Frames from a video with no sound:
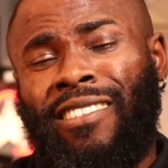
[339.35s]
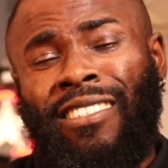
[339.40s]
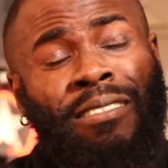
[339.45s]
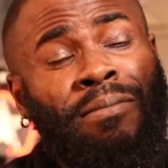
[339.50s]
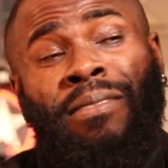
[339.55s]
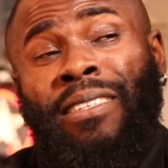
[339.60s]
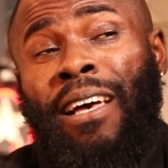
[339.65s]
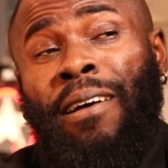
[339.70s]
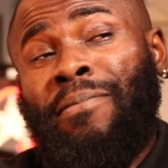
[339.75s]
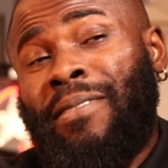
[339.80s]

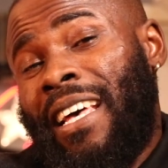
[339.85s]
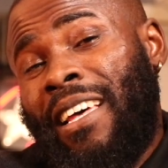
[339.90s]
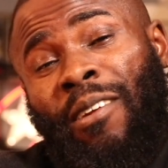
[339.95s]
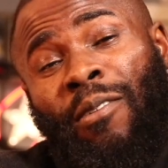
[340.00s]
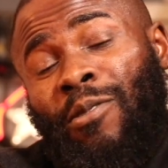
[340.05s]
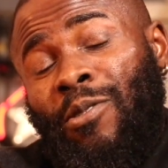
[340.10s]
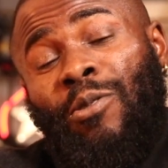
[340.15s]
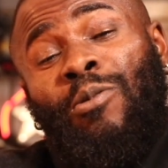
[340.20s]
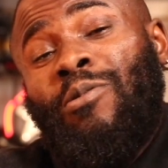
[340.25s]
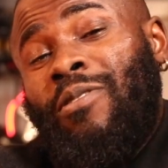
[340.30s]
Sometimes I
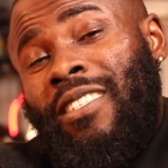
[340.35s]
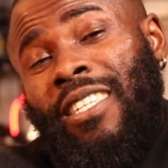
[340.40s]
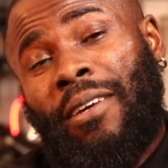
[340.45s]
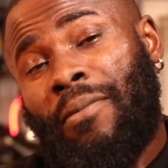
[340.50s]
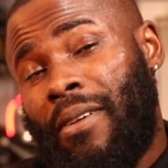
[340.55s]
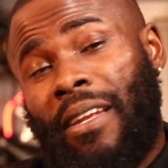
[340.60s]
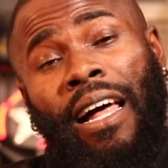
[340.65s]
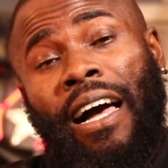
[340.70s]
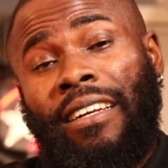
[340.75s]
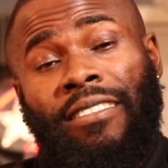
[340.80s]
don't use
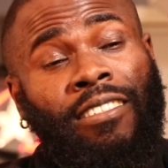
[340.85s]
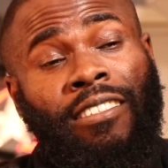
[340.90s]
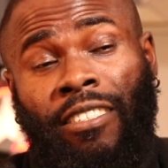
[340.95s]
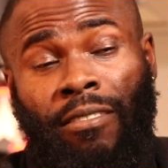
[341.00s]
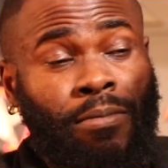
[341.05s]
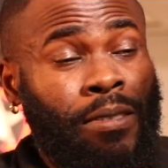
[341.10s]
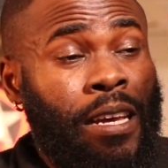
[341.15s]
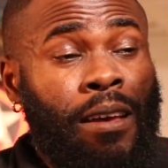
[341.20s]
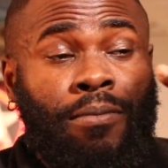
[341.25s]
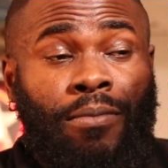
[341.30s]
stabilizers.
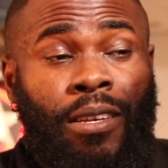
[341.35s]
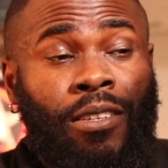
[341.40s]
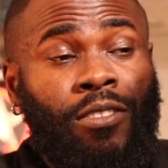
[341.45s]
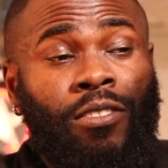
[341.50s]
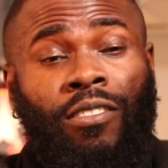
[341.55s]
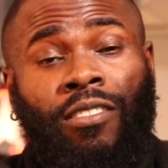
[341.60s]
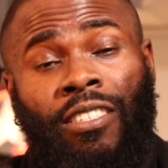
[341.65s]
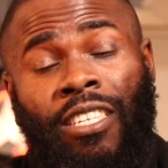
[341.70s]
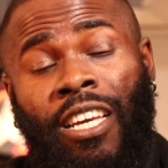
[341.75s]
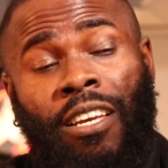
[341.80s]
Sometimes I
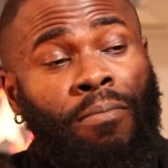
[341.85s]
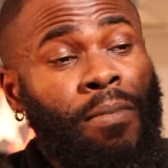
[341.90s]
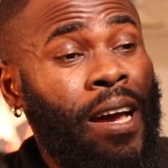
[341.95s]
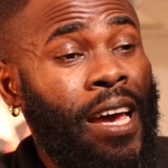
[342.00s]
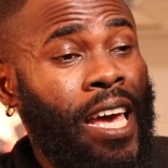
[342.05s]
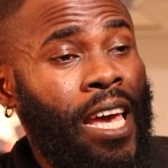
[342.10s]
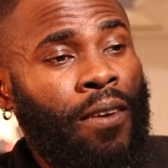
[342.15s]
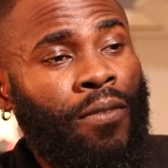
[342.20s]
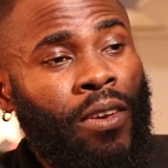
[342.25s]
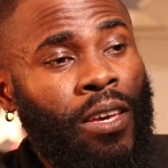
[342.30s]
just take my
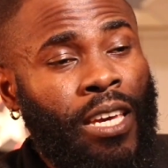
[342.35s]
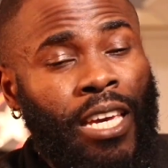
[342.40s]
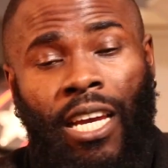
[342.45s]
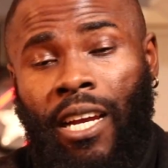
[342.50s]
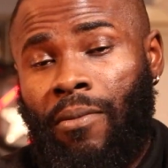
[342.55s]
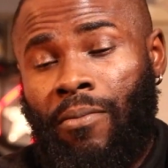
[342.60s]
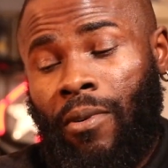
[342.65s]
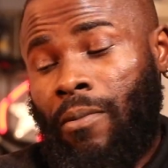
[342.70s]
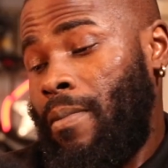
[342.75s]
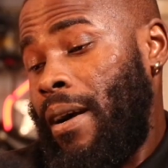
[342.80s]
heavy
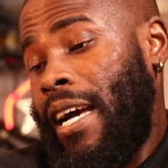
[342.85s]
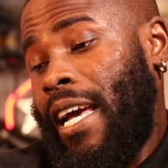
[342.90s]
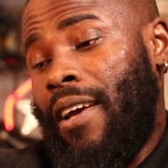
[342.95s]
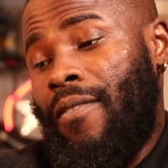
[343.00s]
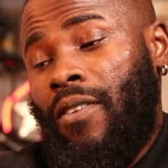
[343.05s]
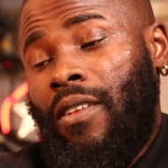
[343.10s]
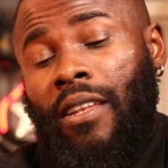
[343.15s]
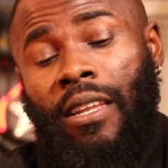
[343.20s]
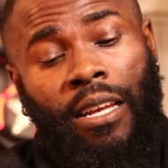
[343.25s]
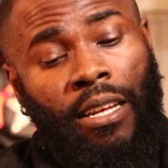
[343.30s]
camera, my
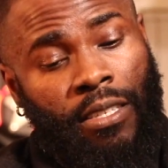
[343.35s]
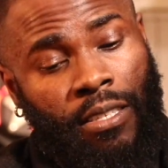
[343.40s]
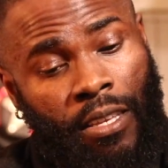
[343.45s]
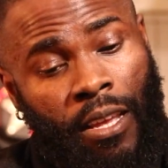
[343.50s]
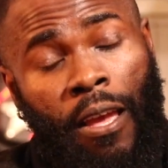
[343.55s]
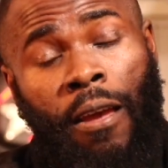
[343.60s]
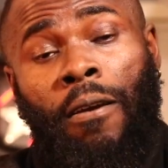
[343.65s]
heavy lens.